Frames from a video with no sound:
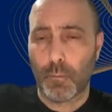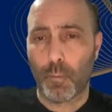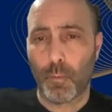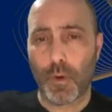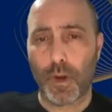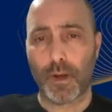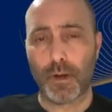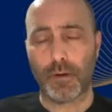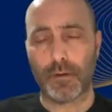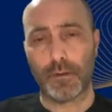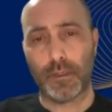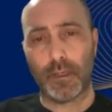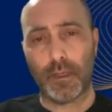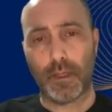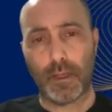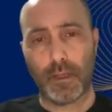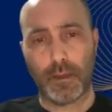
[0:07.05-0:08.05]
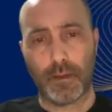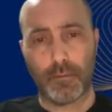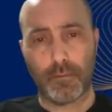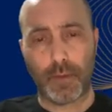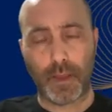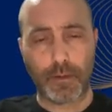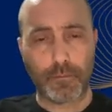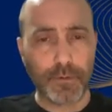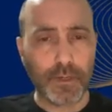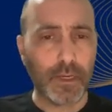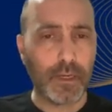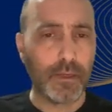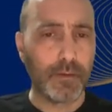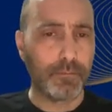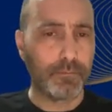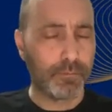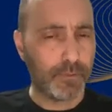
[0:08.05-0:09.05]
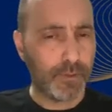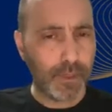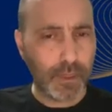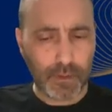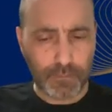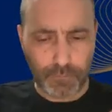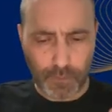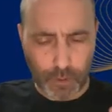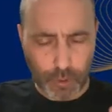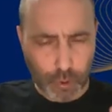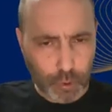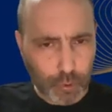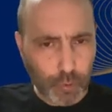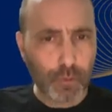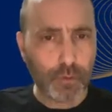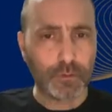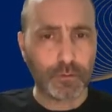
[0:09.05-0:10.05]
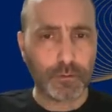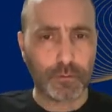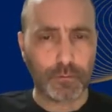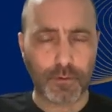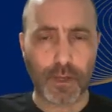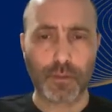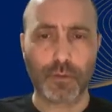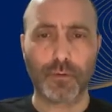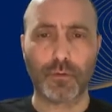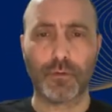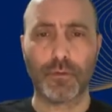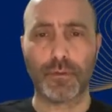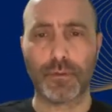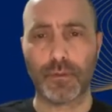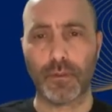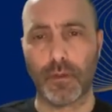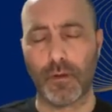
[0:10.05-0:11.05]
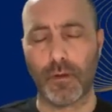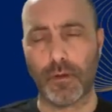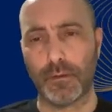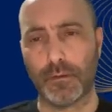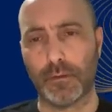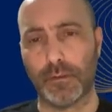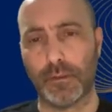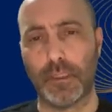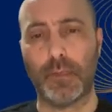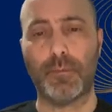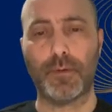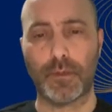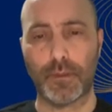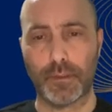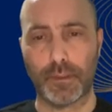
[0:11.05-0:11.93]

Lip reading: where I really give a short crash course on deep